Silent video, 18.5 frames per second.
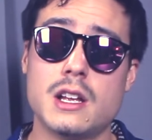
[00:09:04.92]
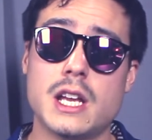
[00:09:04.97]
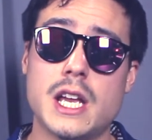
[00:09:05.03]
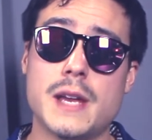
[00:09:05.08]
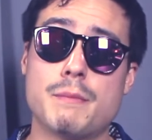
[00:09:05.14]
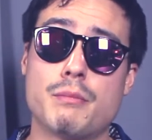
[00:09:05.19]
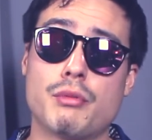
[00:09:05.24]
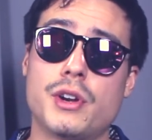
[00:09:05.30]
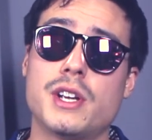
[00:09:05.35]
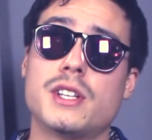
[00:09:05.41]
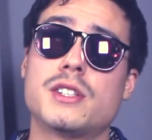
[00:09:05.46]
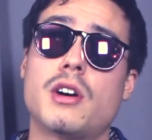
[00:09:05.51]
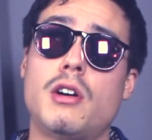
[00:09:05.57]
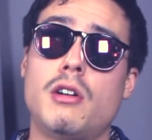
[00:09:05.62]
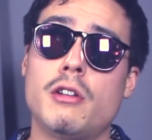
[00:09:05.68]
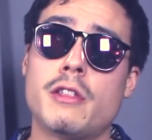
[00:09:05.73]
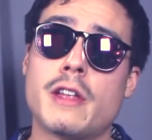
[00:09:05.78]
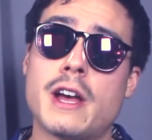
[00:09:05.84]
it brings
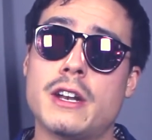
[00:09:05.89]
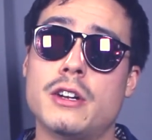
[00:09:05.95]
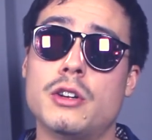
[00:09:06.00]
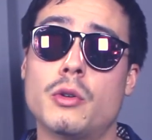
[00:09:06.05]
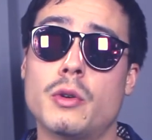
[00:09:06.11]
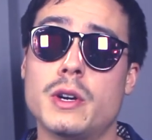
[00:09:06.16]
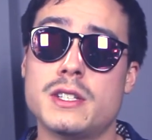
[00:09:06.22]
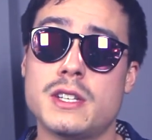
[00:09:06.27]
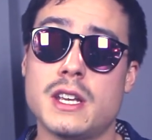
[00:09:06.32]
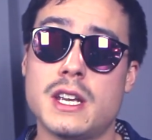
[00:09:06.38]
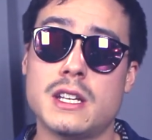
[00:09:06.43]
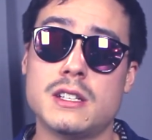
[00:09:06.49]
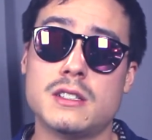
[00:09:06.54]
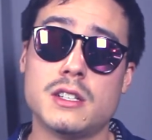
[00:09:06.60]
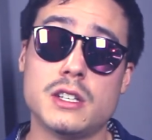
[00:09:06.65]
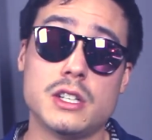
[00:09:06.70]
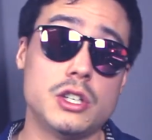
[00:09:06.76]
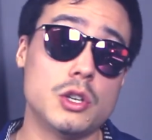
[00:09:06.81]
all that noise
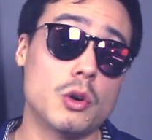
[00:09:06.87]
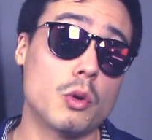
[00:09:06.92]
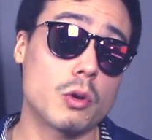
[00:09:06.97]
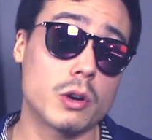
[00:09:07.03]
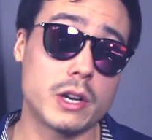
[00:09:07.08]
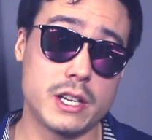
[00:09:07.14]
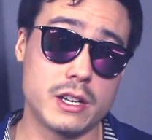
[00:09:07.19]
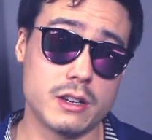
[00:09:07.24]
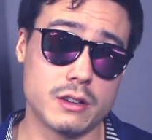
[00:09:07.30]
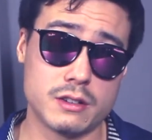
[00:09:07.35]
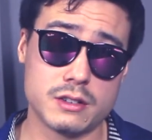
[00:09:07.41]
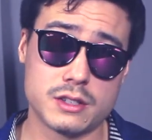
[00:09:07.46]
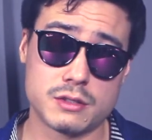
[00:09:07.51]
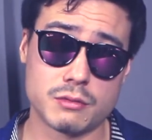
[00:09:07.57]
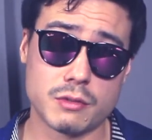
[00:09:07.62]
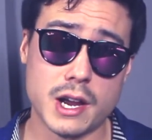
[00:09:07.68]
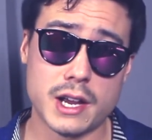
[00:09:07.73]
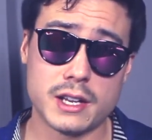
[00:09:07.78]
into your
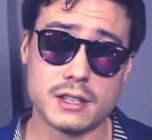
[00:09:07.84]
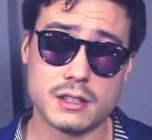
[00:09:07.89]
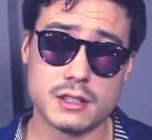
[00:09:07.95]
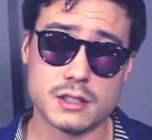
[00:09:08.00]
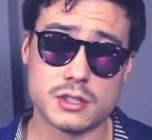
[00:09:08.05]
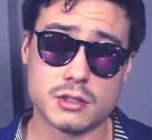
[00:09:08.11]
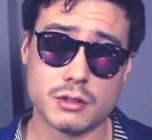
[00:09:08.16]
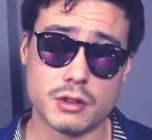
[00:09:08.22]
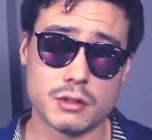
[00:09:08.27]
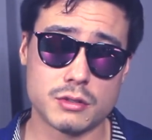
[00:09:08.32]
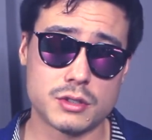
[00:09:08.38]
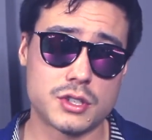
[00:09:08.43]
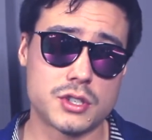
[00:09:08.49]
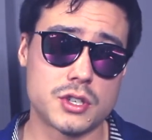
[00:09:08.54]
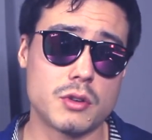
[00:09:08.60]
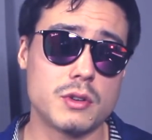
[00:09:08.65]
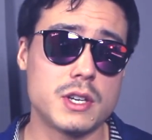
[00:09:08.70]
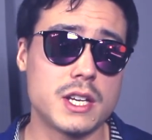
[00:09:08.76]
ears, right? So those
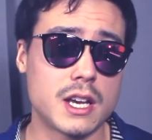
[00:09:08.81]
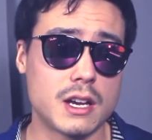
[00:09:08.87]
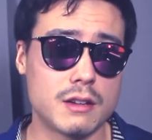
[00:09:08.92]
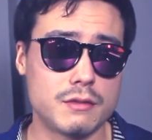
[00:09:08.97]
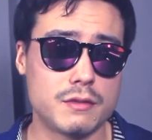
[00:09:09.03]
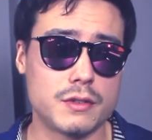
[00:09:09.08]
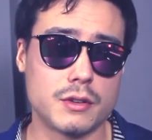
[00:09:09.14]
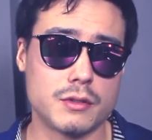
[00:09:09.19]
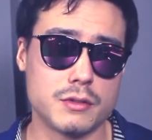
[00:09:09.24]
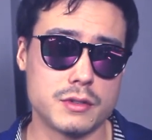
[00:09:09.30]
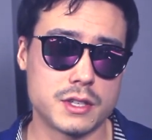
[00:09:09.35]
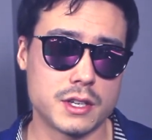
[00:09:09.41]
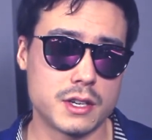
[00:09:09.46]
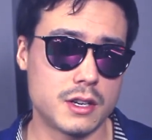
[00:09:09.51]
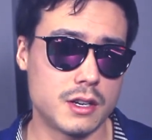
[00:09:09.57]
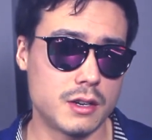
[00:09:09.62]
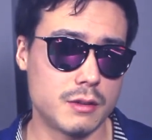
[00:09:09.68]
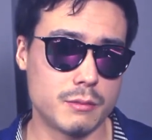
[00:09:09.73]
Sony headphones,
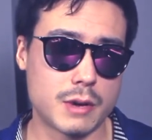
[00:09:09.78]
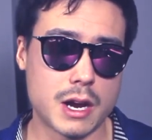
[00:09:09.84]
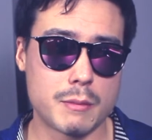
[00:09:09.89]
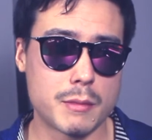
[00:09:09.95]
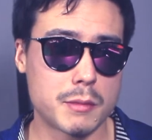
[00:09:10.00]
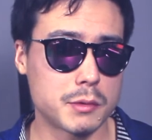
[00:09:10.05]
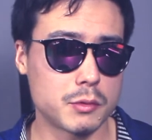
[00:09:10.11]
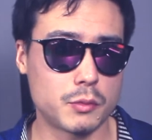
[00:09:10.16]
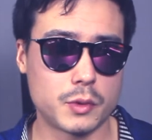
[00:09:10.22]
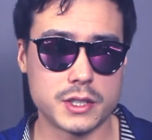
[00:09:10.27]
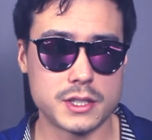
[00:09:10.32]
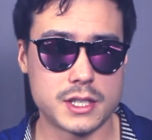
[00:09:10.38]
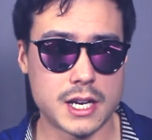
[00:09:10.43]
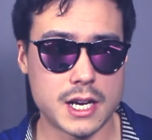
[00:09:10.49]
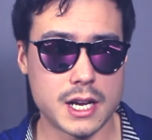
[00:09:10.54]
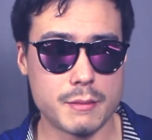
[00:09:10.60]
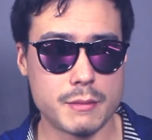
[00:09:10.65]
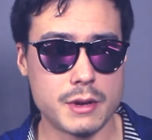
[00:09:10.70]
I remember one
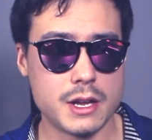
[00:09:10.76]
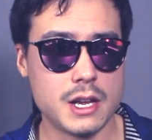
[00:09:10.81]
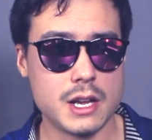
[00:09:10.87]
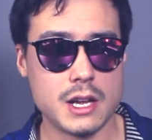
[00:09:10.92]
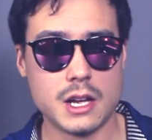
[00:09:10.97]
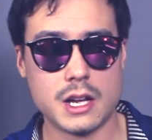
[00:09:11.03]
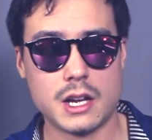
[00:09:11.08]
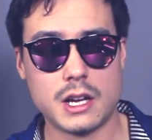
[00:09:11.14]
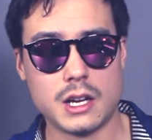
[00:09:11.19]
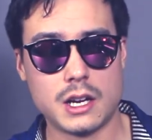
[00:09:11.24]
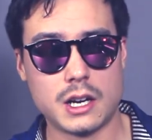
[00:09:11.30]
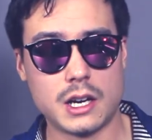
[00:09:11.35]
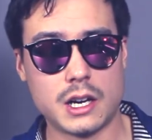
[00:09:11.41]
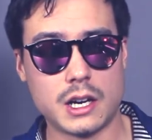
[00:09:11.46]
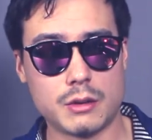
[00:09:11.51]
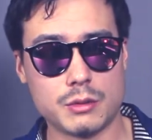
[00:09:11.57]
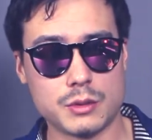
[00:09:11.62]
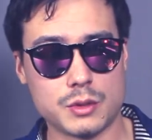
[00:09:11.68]
time
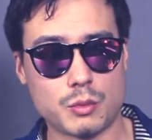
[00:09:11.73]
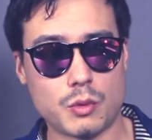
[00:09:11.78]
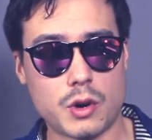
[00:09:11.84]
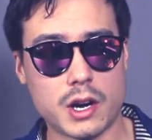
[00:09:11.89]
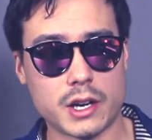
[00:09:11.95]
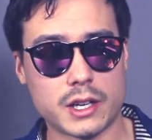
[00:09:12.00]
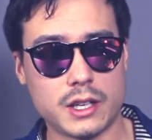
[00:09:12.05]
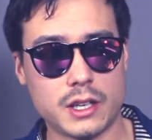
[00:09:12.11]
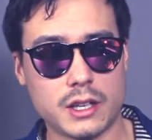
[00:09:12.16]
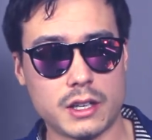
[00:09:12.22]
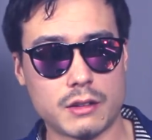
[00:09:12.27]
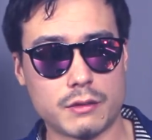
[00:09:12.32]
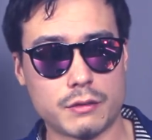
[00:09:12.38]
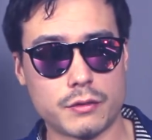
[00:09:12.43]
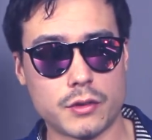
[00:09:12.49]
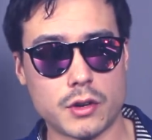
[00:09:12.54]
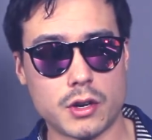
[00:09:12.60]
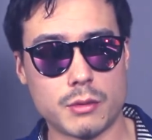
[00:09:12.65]
I was walking
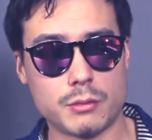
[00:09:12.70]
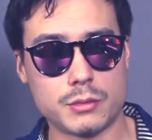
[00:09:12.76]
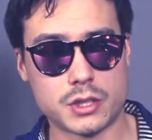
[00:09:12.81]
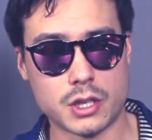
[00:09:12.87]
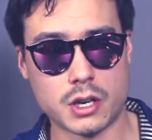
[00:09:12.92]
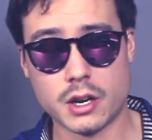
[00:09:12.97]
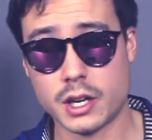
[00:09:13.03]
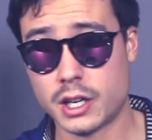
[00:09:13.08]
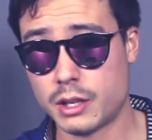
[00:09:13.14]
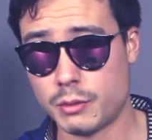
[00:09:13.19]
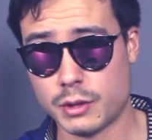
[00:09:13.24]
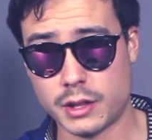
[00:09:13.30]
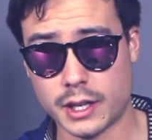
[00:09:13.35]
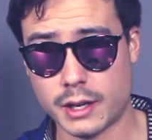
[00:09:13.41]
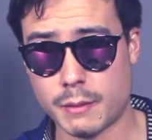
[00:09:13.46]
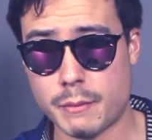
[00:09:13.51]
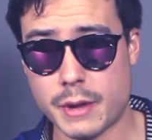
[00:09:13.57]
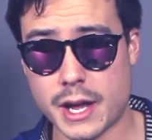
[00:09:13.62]
from Target with
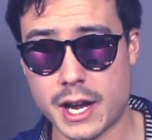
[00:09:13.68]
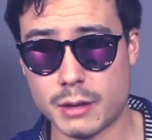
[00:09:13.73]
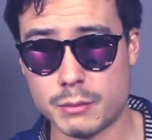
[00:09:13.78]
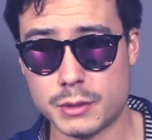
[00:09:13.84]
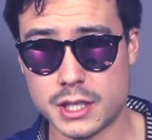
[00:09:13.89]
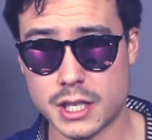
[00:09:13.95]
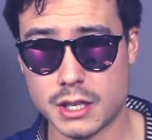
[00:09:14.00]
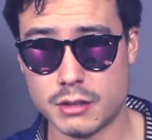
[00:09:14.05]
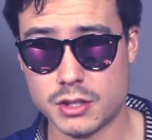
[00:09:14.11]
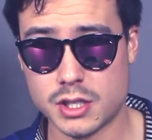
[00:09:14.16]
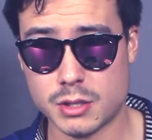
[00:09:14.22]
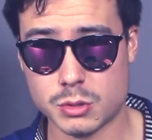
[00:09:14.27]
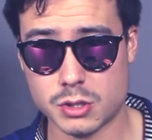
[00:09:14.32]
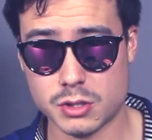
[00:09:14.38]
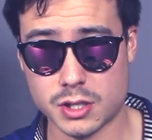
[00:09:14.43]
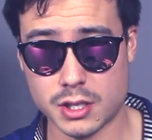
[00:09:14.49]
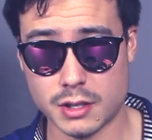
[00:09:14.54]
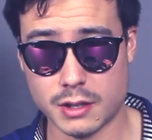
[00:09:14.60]
like a bag of potato
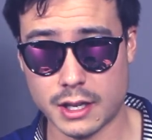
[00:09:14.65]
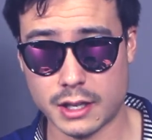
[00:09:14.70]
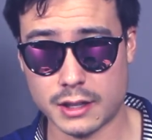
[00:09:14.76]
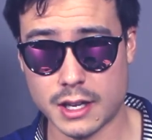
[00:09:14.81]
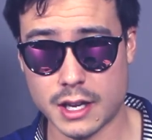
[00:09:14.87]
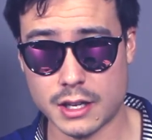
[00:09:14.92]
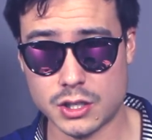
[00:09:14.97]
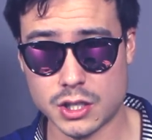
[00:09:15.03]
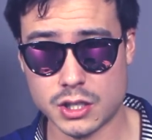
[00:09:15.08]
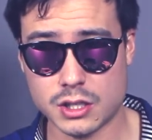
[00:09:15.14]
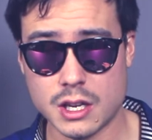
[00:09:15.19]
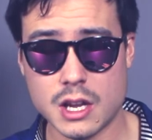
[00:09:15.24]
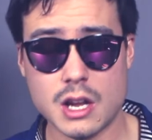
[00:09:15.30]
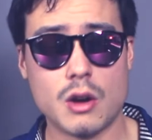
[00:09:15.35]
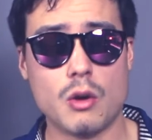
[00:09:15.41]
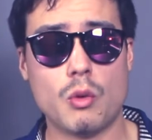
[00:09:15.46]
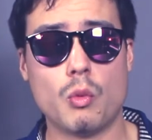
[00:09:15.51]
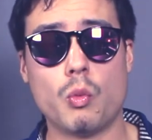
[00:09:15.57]
chips or something like that, and just
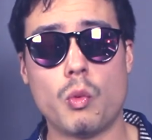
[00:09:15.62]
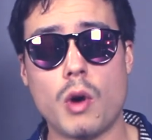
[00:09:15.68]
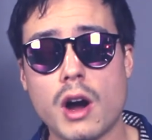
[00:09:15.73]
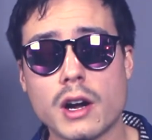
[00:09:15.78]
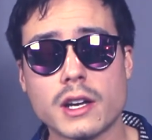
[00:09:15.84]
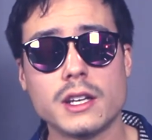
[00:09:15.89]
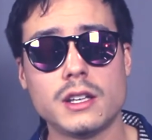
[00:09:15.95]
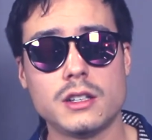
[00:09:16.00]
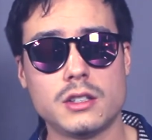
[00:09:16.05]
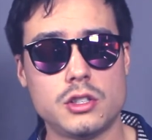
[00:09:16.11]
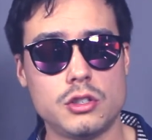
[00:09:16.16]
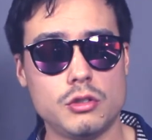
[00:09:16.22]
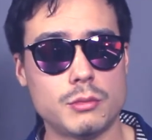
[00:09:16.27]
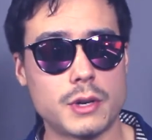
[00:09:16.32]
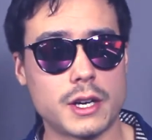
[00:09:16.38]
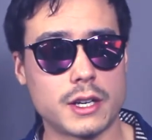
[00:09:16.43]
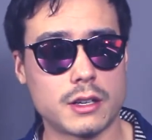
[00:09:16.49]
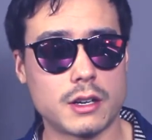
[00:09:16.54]
walking to
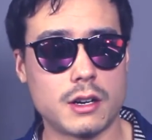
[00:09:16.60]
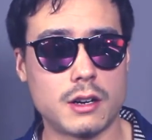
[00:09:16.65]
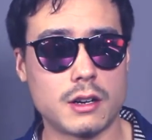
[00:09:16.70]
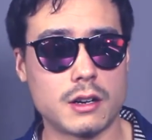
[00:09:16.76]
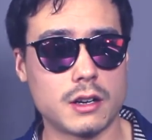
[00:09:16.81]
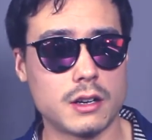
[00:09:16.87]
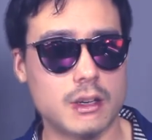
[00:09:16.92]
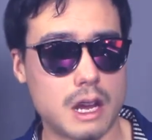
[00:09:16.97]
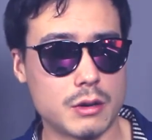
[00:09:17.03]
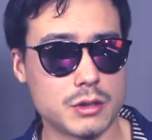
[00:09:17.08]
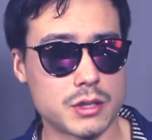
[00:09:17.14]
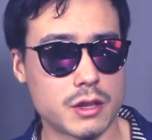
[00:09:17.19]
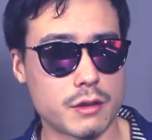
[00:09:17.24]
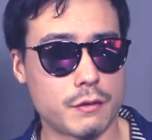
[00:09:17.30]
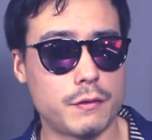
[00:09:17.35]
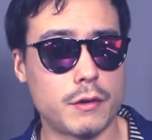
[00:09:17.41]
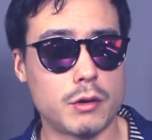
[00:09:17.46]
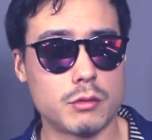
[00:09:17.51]
my car, I was on
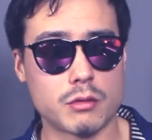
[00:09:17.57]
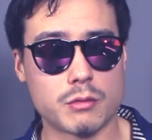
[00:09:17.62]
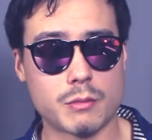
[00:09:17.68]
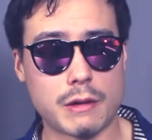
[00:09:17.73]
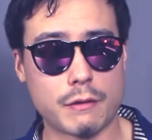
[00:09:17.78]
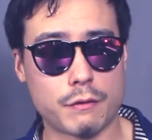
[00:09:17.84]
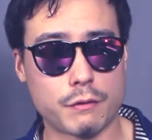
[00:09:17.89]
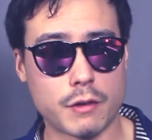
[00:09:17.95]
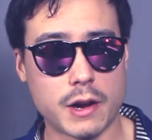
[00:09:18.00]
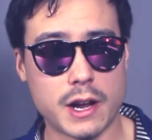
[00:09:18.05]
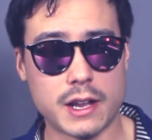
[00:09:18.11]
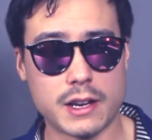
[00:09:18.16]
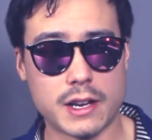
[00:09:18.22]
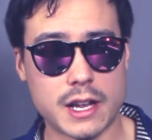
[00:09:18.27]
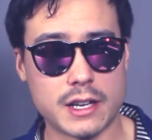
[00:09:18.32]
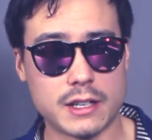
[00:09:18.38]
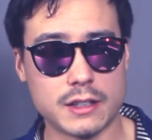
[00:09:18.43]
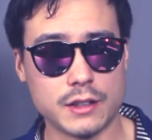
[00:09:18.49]
the phone with my friend,
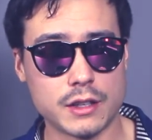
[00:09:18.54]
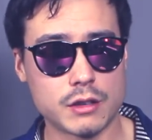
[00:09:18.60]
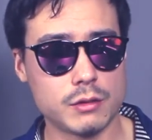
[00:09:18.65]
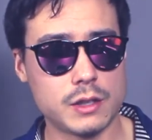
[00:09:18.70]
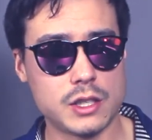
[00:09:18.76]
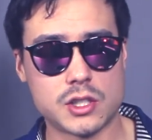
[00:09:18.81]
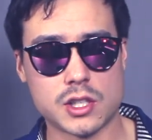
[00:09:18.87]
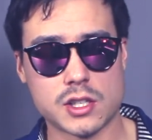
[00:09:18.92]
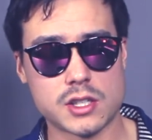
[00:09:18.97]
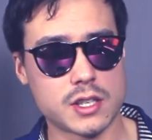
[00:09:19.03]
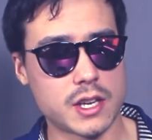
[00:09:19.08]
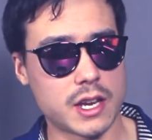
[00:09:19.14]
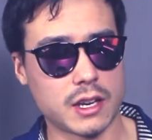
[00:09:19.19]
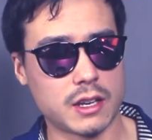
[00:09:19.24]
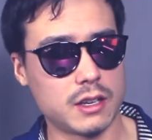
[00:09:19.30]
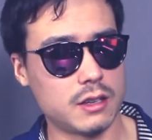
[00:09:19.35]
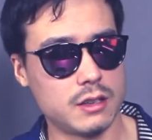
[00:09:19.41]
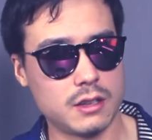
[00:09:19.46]
and it literally just
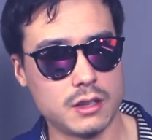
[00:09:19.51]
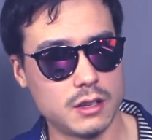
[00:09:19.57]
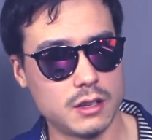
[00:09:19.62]
like,